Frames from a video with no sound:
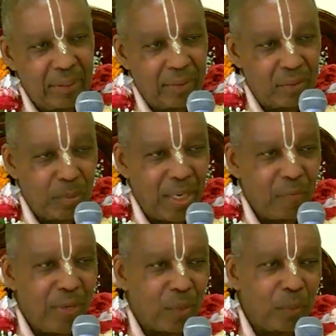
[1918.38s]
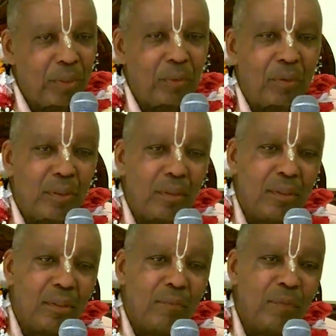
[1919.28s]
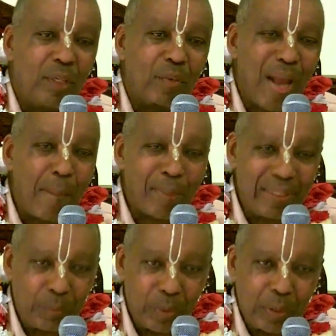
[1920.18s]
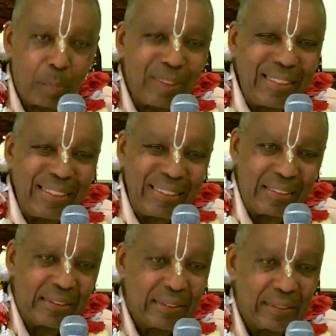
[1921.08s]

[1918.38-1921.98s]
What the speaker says: As a matter of fact, very rapidly, we're depleting